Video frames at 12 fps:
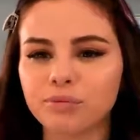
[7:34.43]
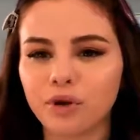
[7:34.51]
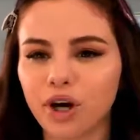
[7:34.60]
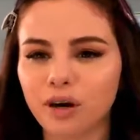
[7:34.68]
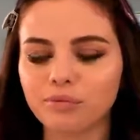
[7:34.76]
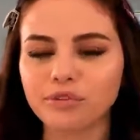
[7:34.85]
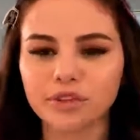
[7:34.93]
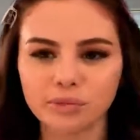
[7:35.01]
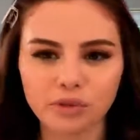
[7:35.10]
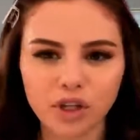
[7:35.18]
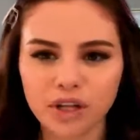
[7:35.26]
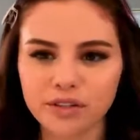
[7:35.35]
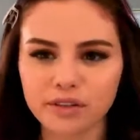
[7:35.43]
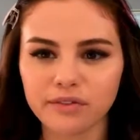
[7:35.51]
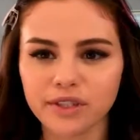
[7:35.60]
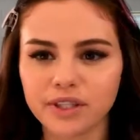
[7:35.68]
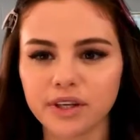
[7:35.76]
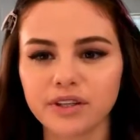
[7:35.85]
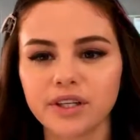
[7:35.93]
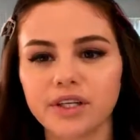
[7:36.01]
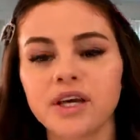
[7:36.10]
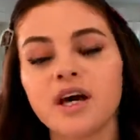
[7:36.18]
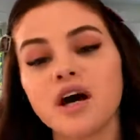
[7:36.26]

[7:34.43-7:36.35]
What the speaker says: pop of lip gloss every now and then.